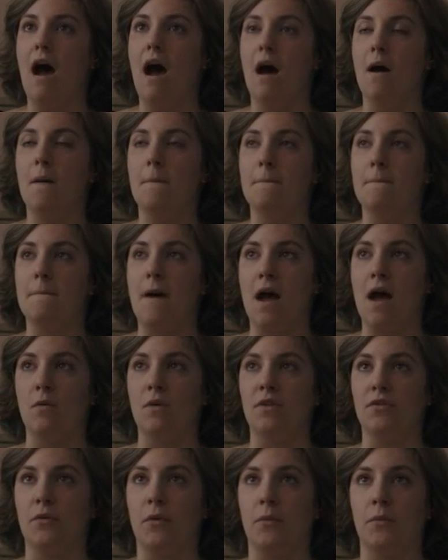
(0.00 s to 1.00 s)
I
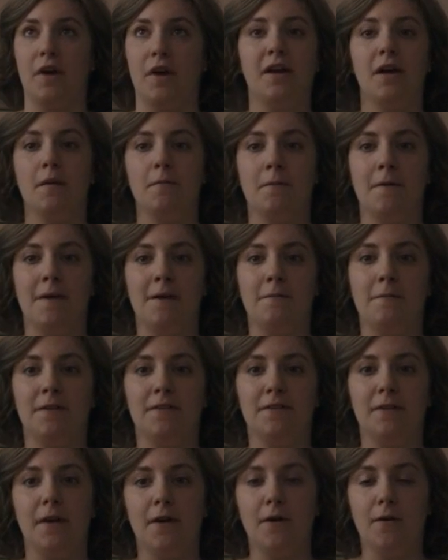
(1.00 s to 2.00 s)
went through a breakup about a
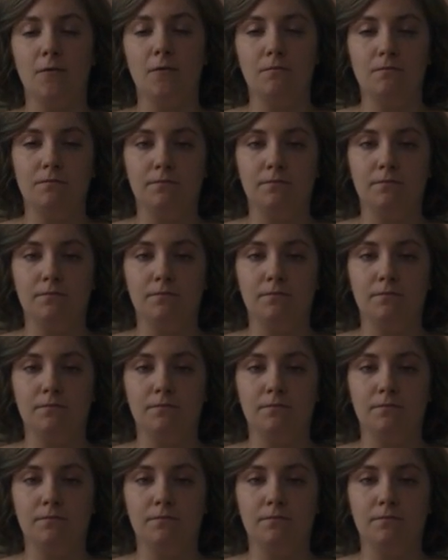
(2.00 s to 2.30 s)
month ago.